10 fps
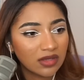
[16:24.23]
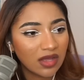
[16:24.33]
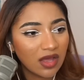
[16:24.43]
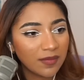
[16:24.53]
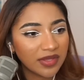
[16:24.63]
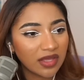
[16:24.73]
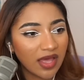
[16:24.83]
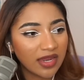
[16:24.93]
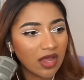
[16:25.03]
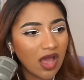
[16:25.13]
Oh, my
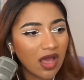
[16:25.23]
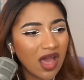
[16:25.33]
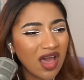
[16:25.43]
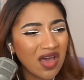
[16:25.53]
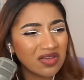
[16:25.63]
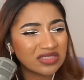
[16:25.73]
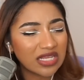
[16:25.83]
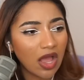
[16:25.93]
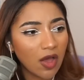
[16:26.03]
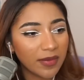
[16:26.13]
God.
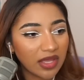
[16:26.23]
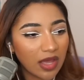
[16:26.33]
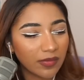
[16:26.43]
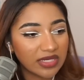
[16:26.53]
Oh, my God.